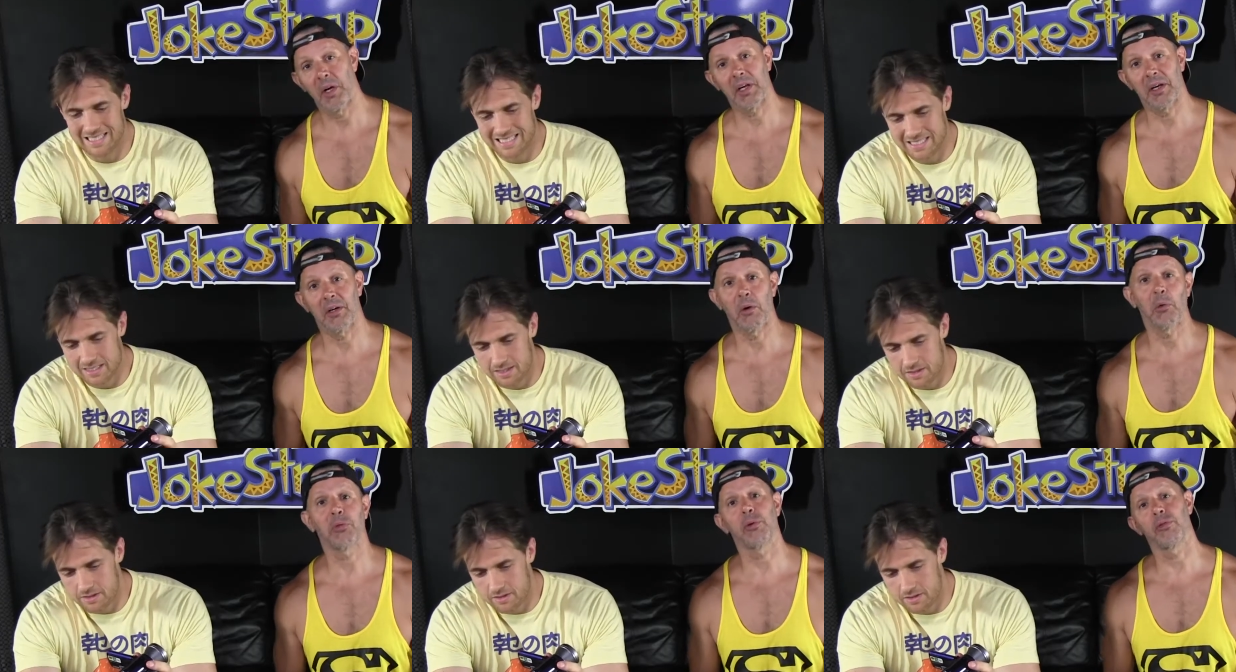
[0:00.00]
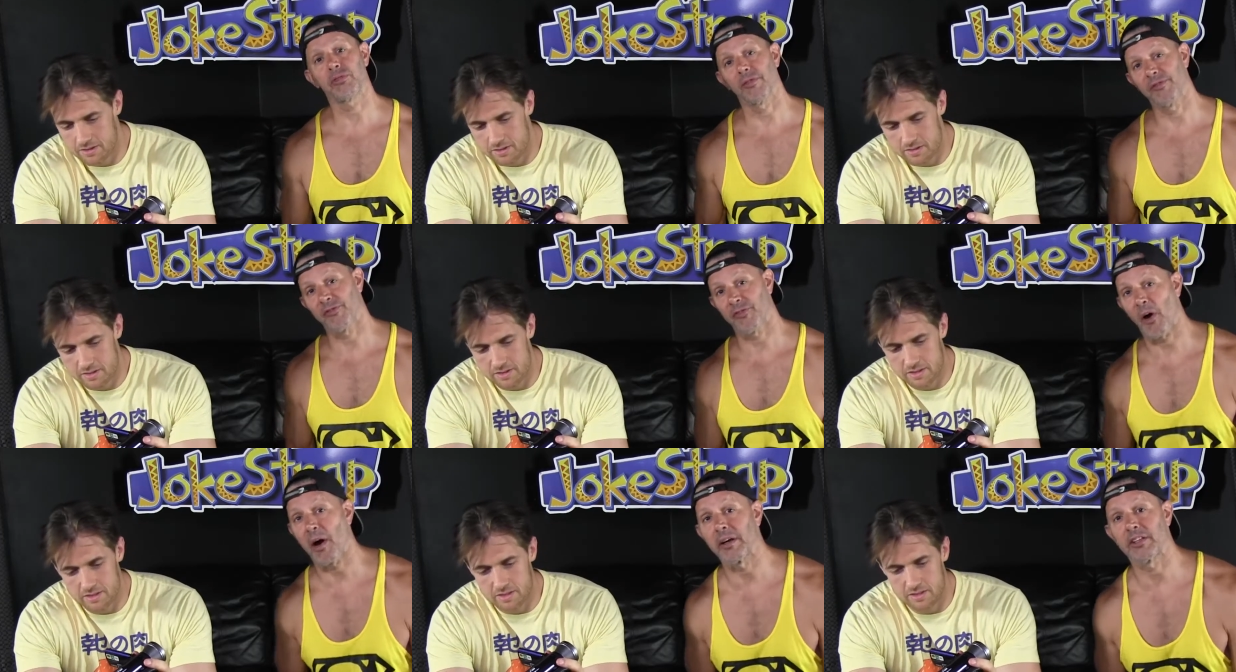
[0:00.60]
Speaker 1: We're going to go through some
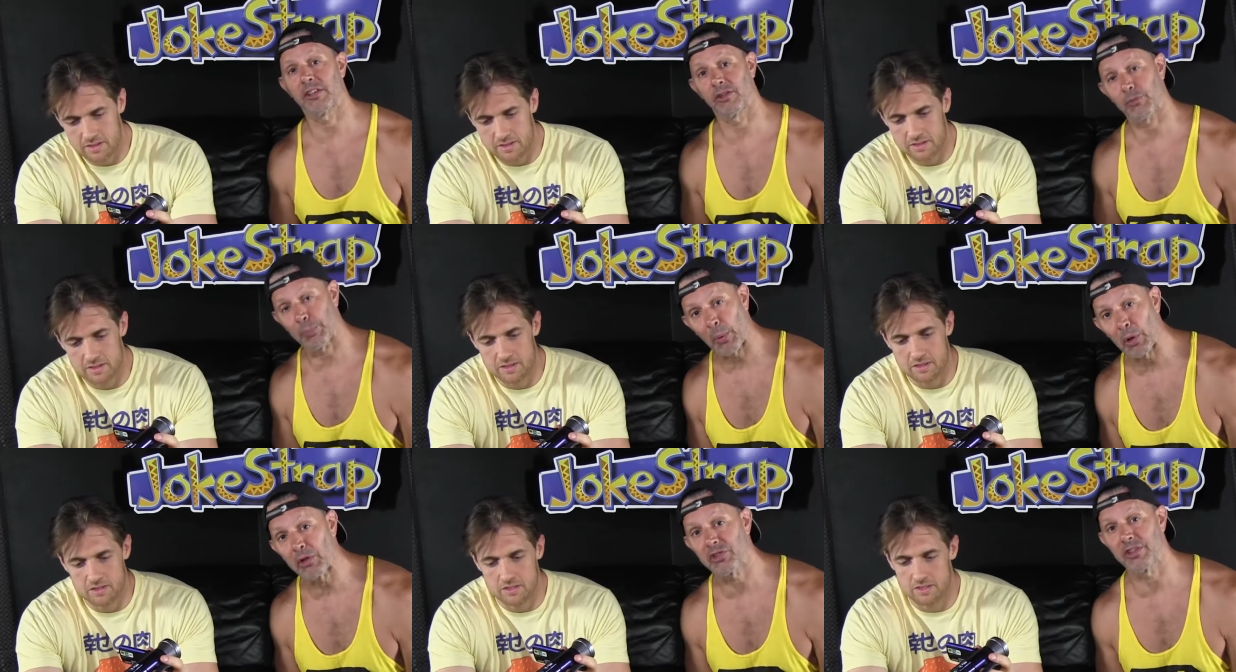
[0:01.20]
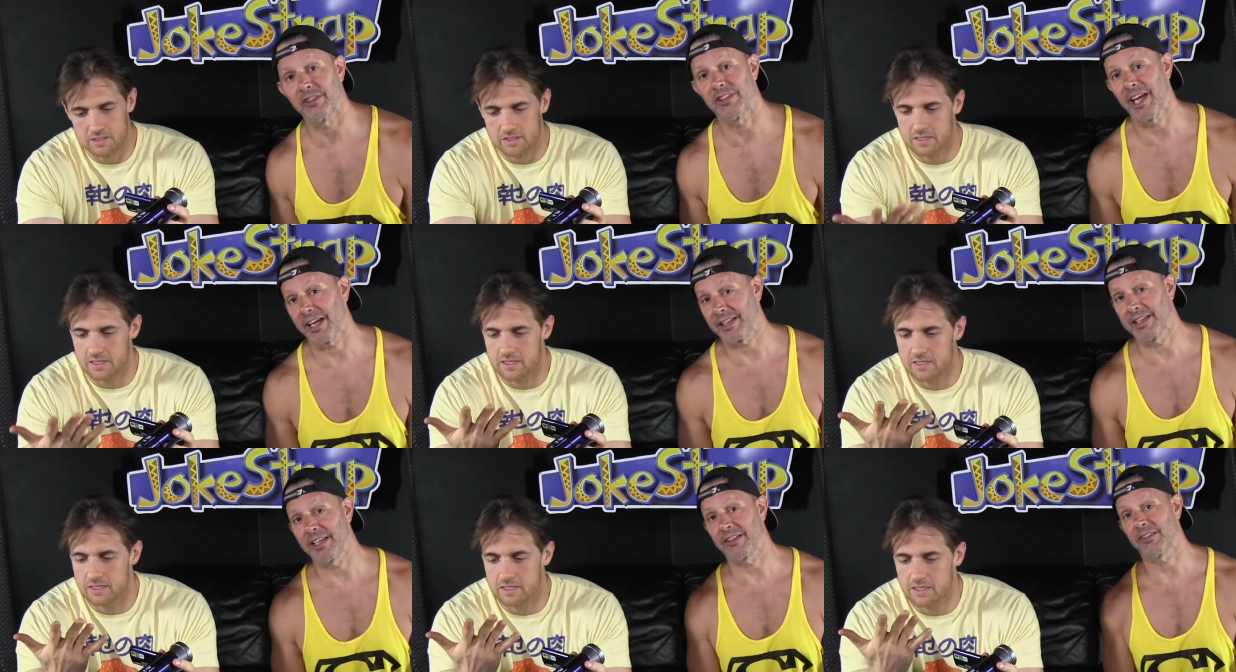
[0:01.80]
fart dispersion
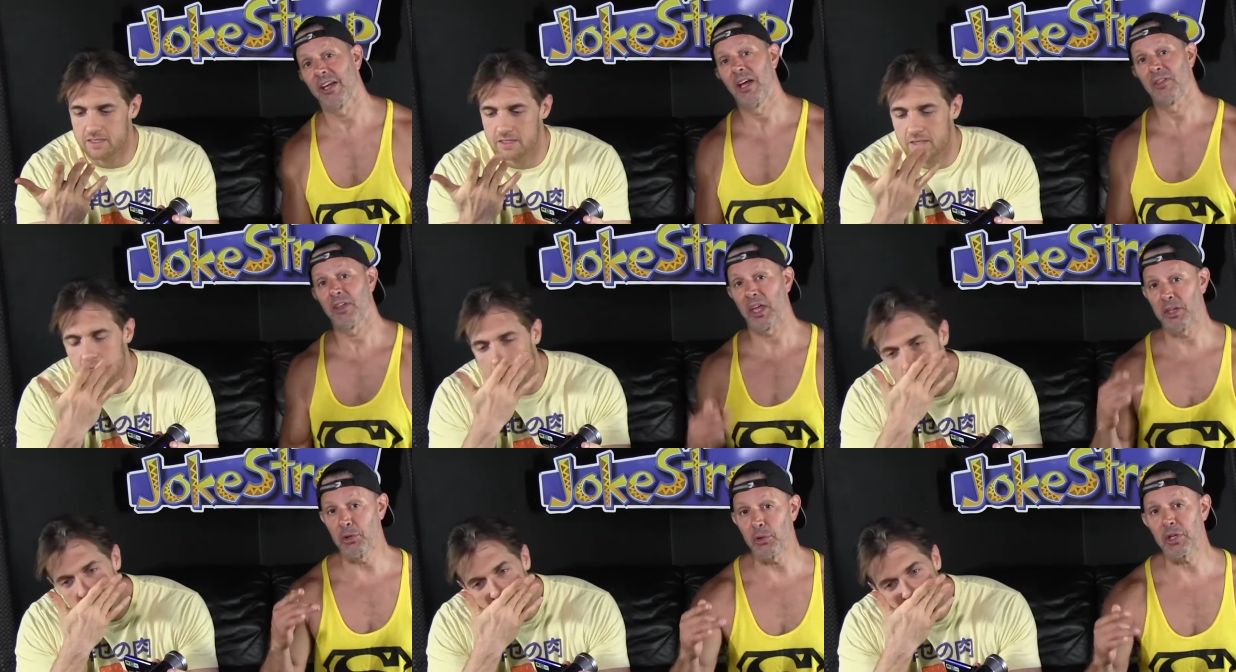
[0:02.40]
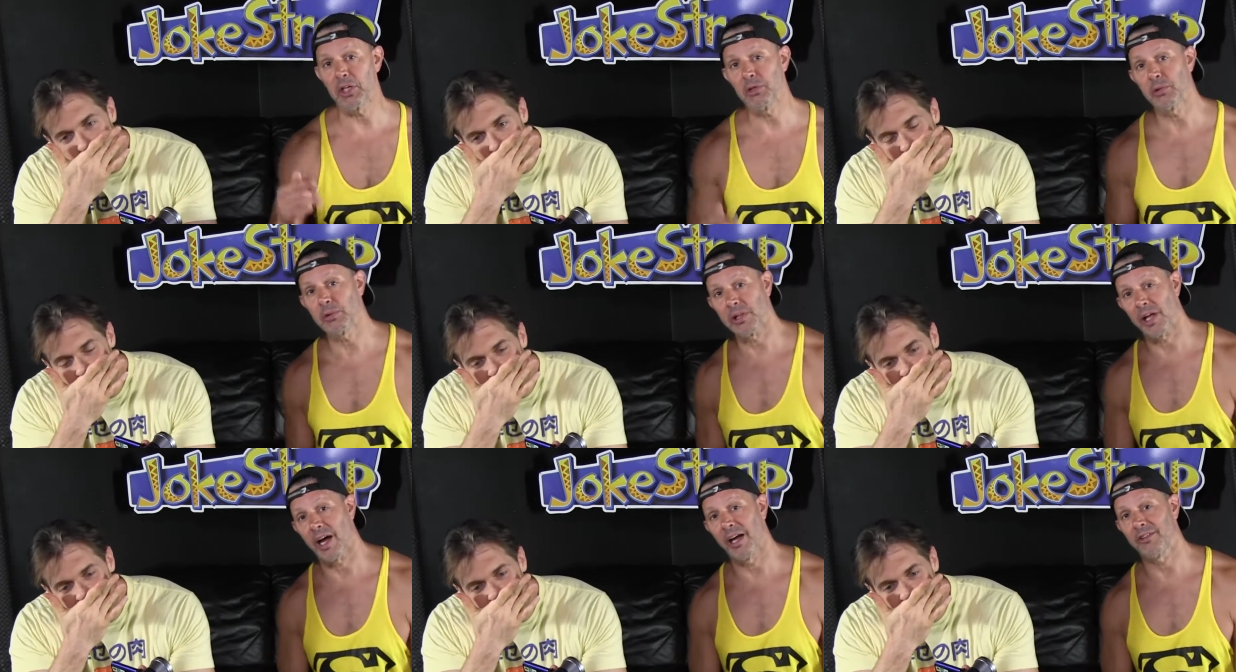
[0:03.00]
techniques that you can
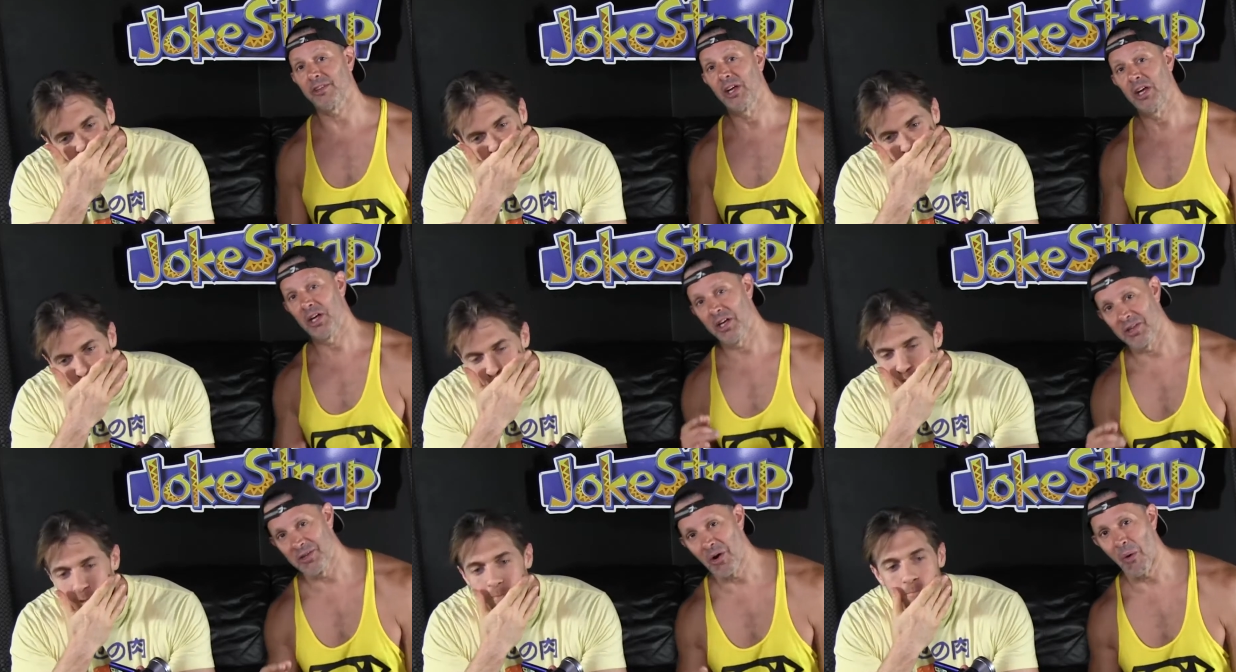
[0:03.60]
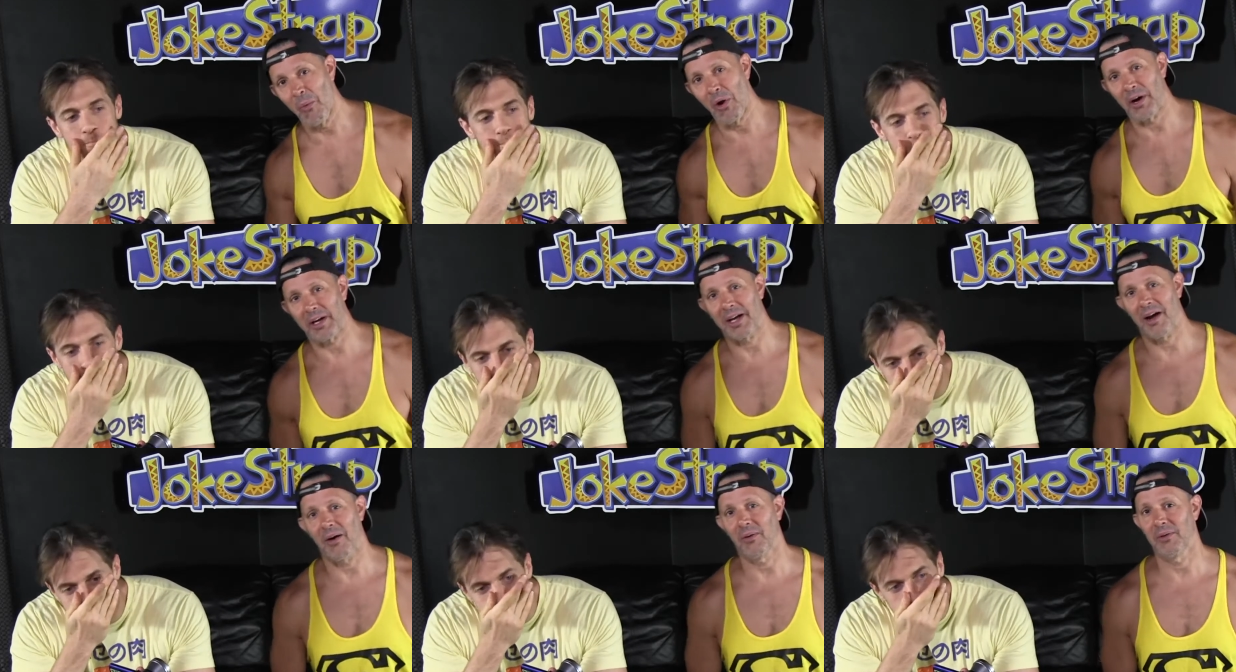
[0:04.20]
utilize in your
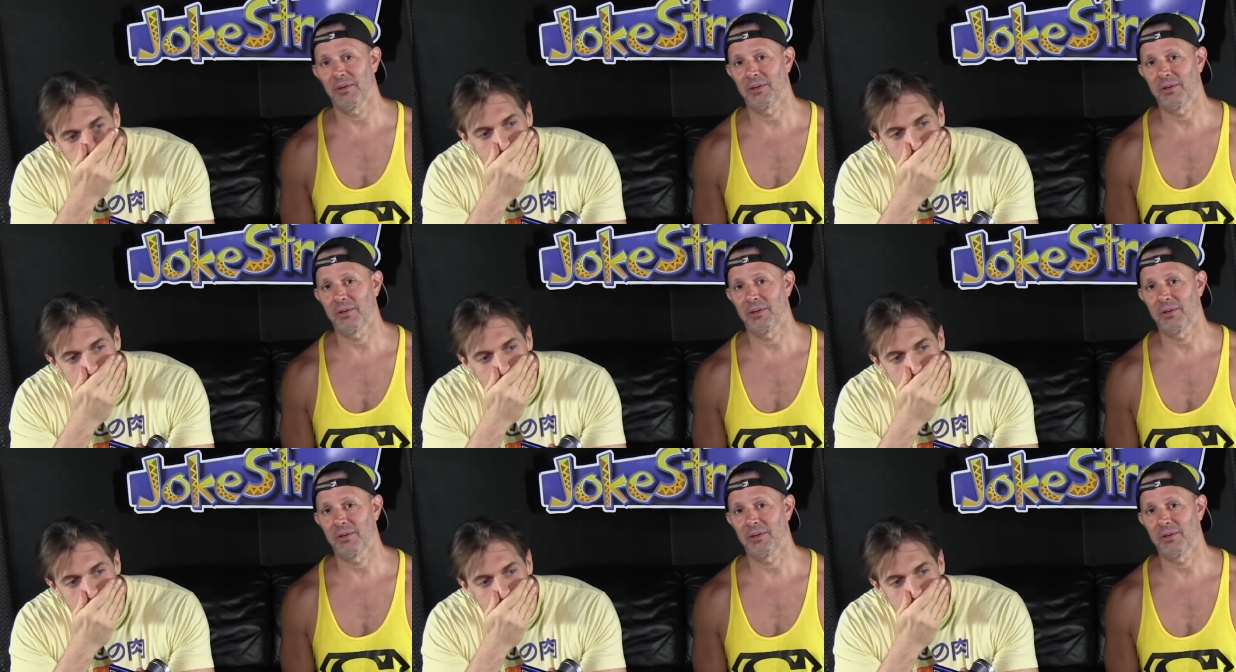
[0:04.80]
workout.